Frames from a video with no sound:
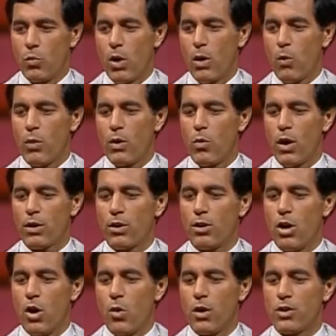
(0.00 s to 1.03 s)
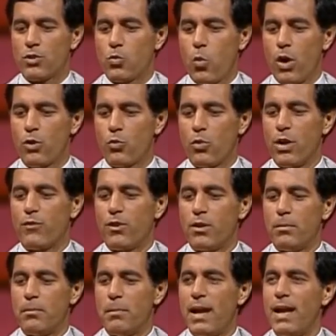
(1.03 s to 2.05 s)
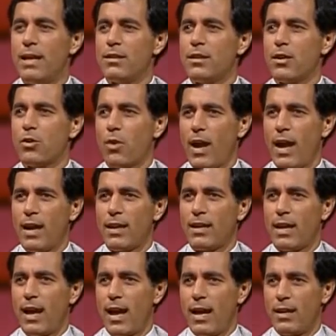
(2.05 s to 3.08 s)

but what we want to know is what river made the Grand